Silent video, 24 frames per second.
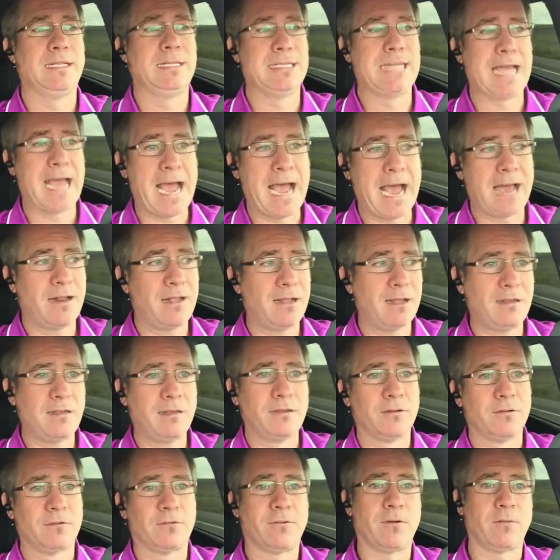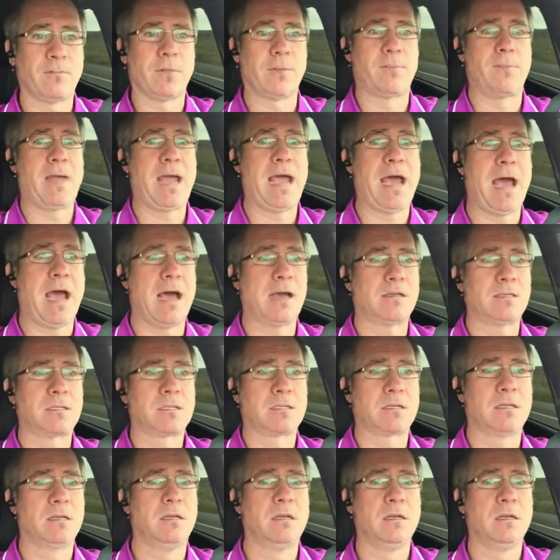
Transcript: data from the past